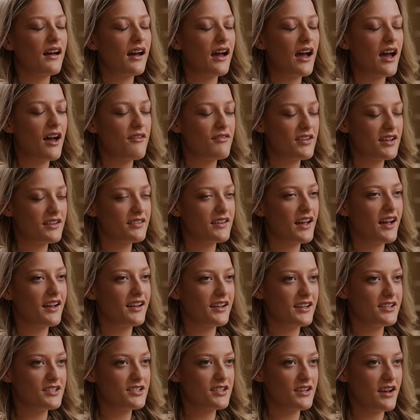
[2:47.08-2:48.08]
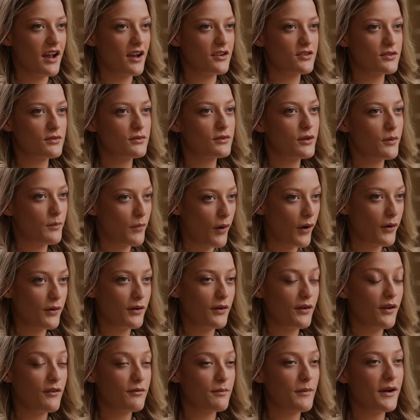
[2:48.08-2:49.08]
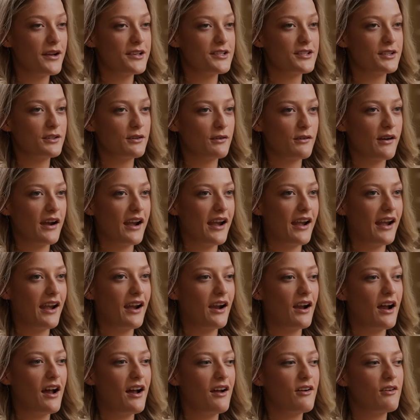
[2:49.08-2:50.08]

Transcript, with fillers: Having that international component of my degree